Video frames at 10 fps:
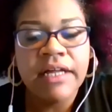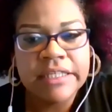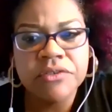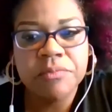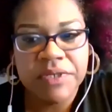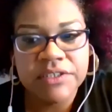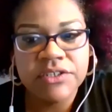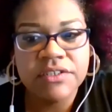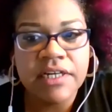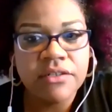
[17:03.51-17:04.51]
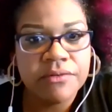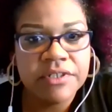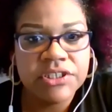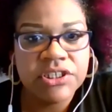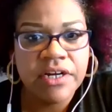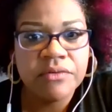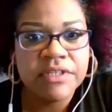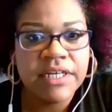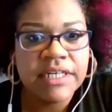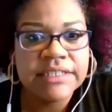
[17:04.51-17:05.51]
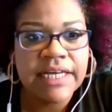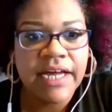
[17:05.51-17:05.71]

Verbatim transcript: like those pictures that Dora shared with us